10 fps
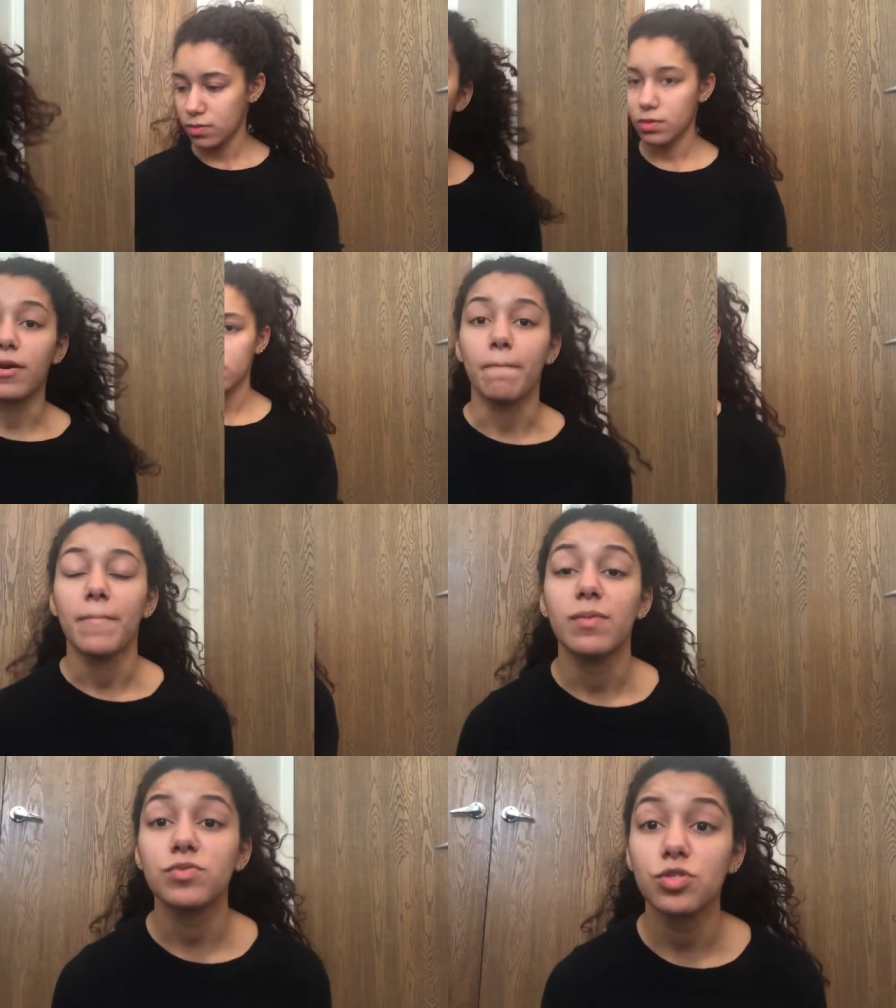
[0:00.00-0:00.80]
Okay,
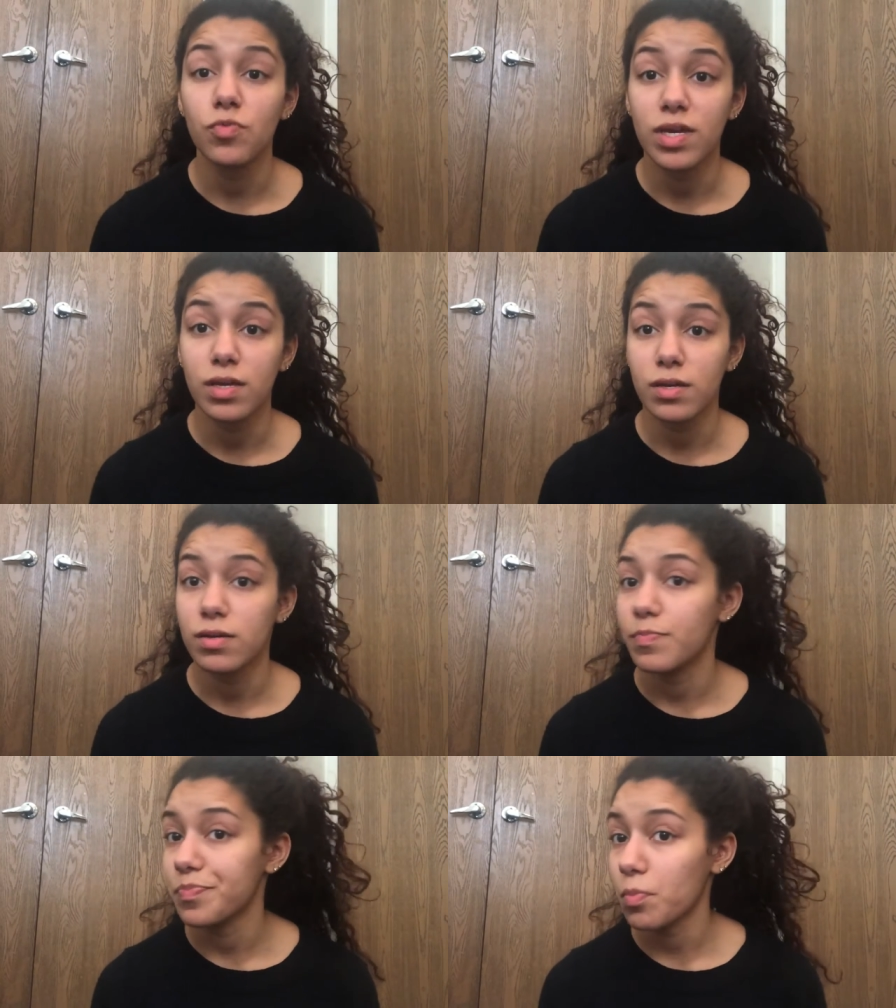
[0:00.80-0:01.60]
I'm just going to wing
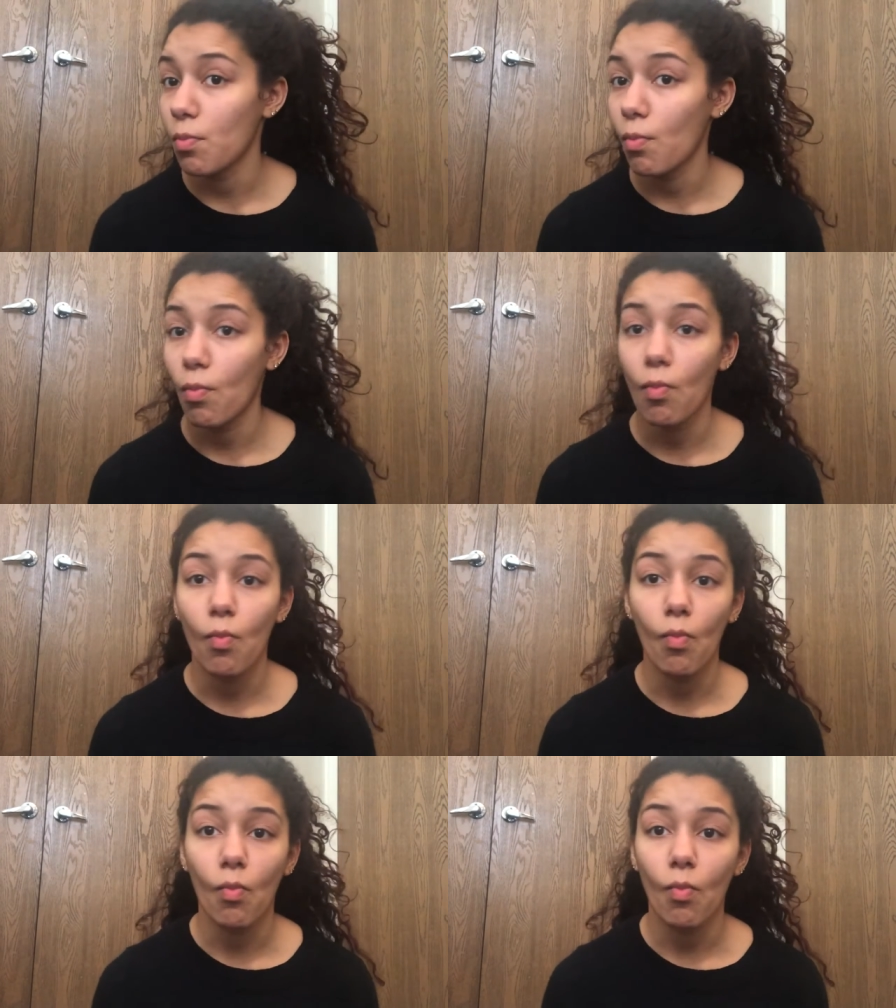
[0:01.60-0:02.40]
it
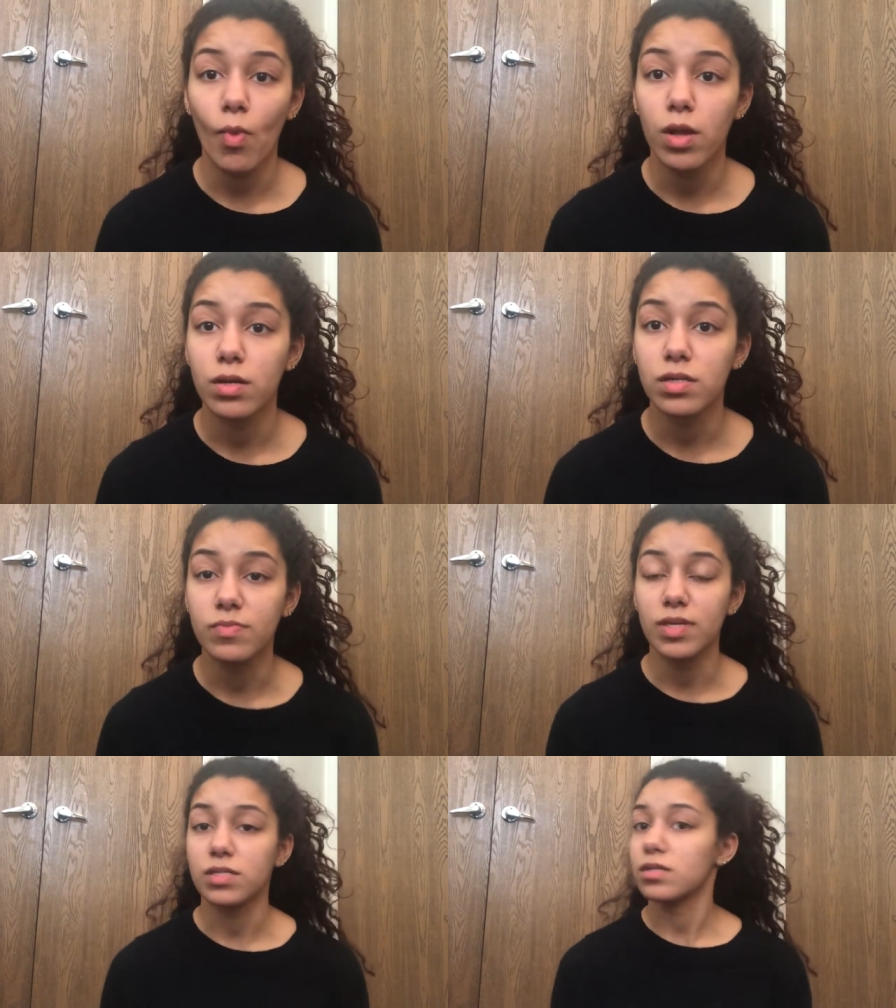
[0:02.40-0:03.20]
because
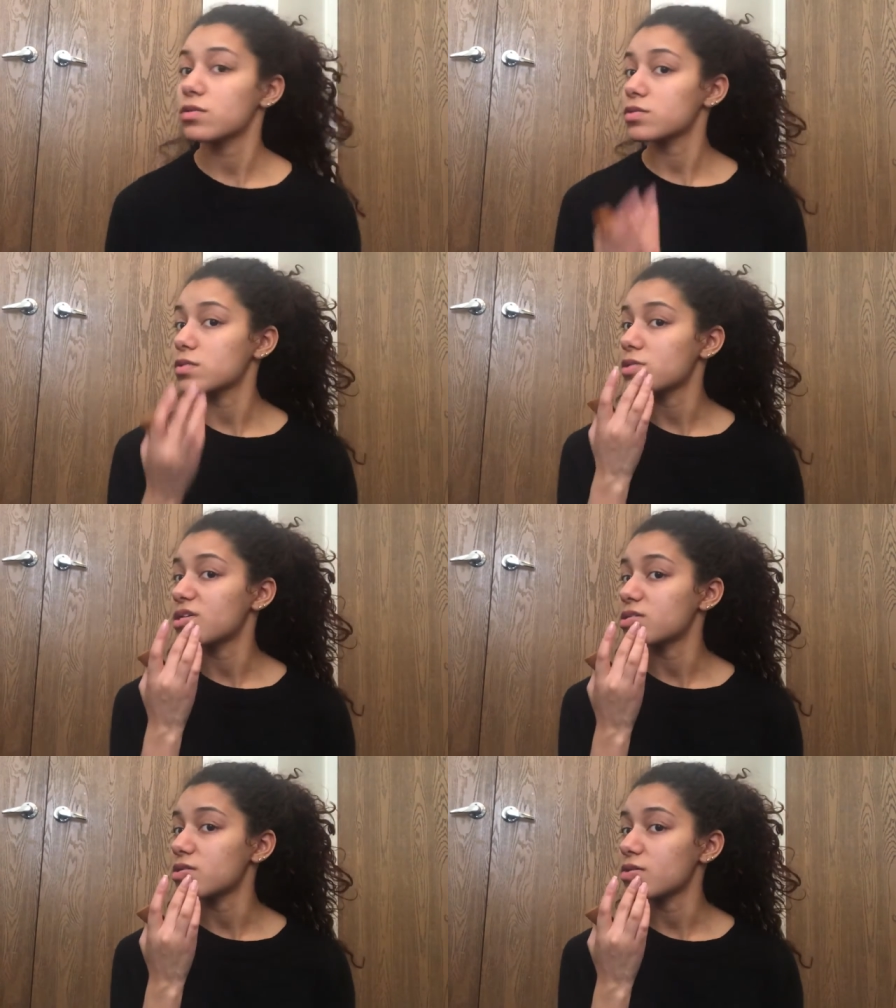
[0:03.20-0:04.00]
my skin looks
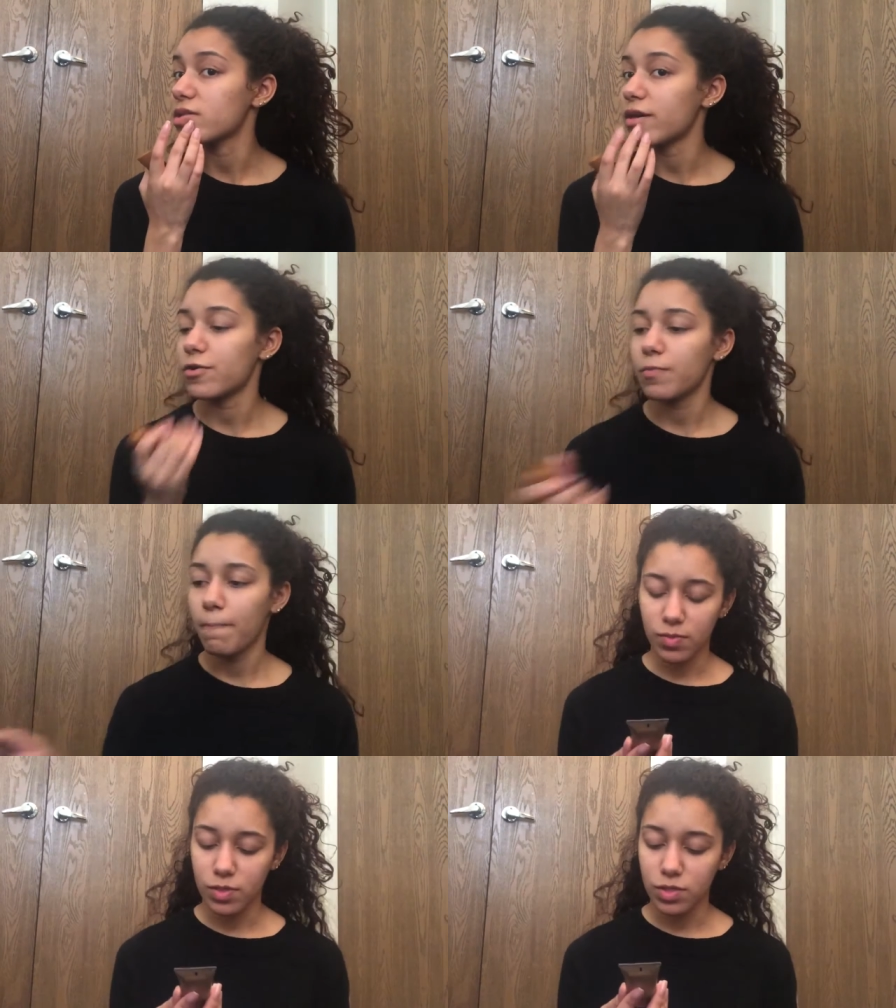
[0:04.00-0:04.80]
disgusting right now.
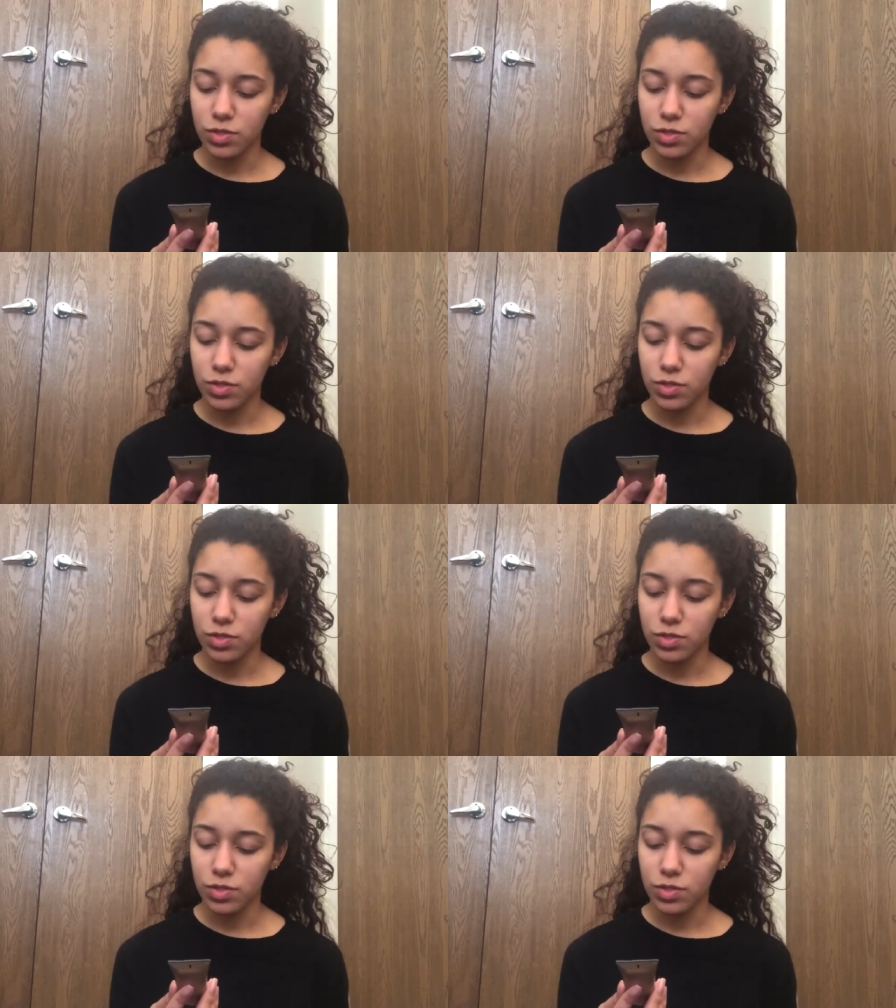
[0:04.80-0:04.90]
I'm going